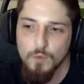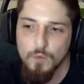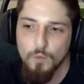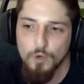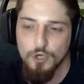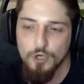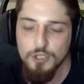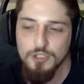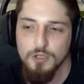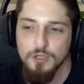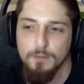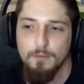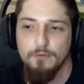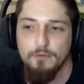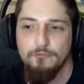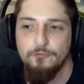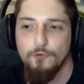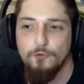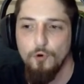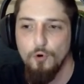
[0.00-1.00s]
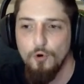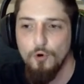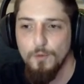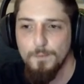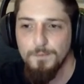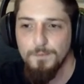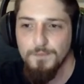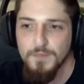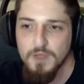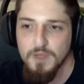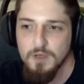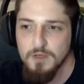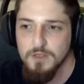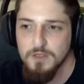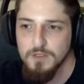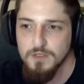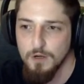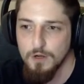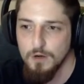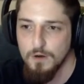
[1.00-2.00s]
worked on before.
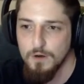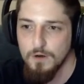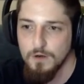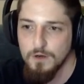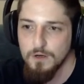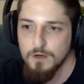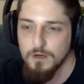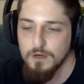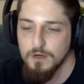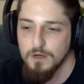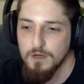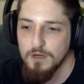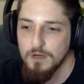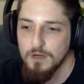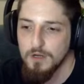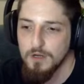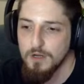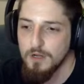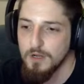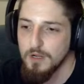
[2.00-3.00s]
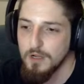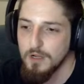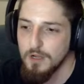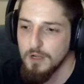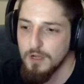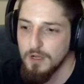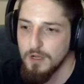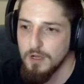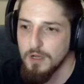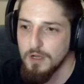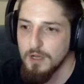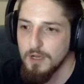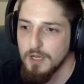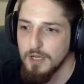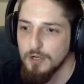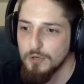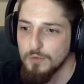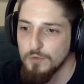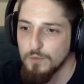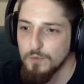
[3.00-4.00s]
So,
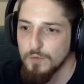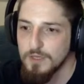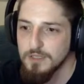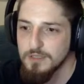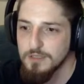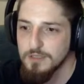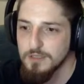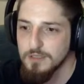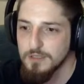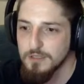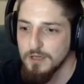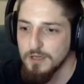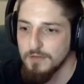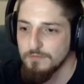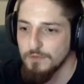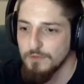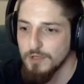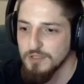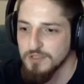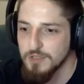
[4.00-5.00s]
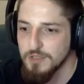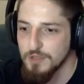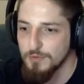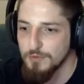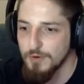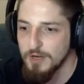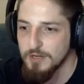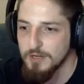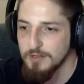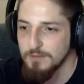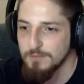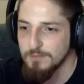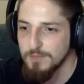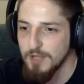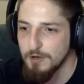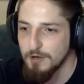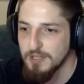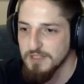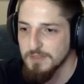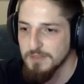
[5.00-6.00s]
hang on, I've lost the thread.
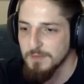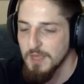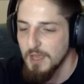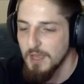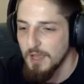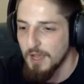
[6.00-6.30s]
There it is.